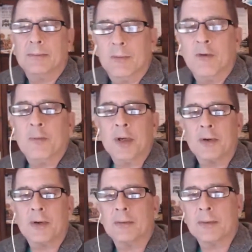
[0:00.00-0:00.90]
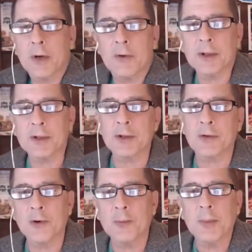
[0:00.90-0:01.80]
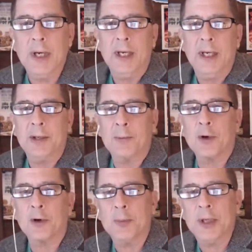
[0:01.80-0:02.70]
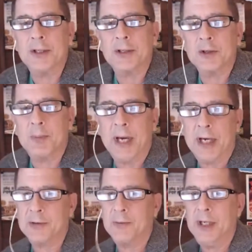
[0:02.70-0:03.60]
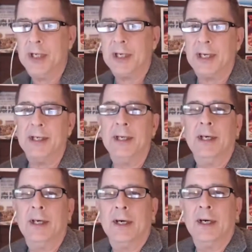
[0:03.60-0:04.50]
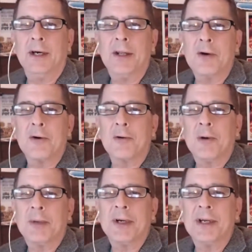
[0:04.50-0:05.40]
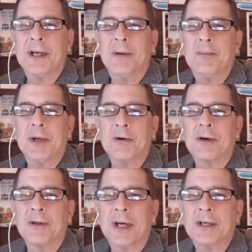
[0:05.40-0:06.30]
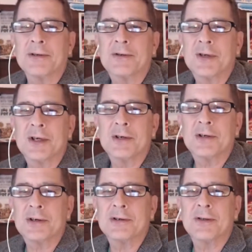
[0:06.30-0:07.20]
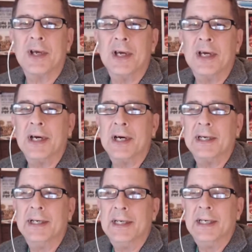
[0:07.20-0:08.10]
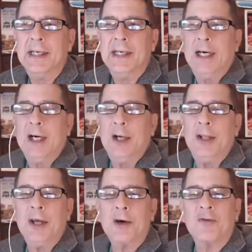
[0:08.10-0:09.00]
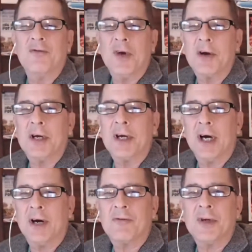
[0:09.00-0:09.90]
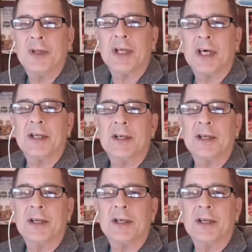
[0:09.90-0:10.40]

Movement Coalition group in Myrtle Beach this past weekend. They were ripping it up. They were collecting signatures. They are very confident that